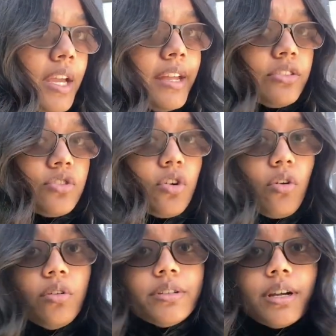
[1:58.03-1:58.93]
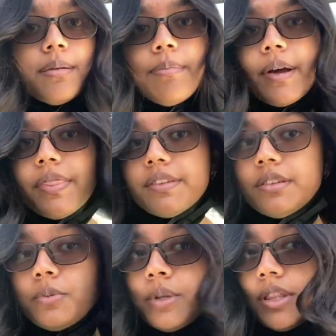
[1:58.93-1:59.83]
it's curled, but this
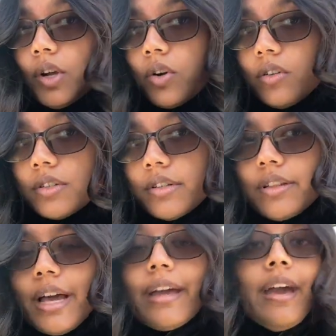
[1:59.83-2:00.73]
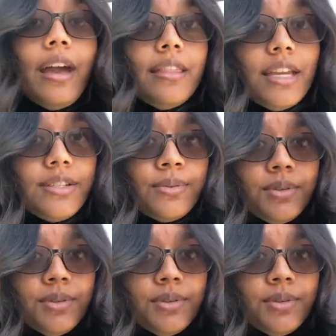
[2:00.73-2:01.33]
is what the curls look like. They don't